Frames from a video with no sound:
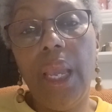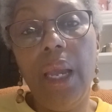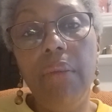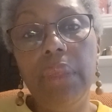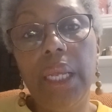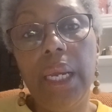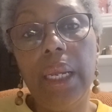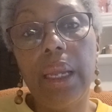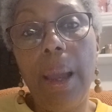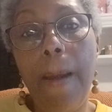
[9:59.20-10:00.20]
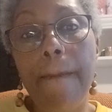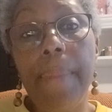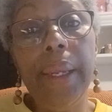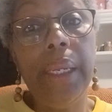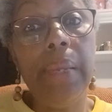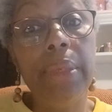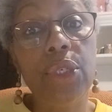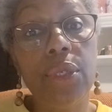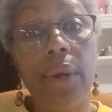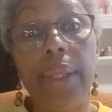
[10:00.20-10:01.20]
I'm like, um, my name
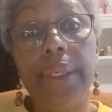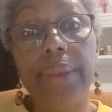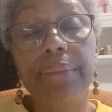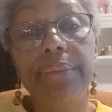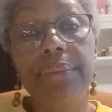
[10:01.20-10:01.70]
is Charlotte.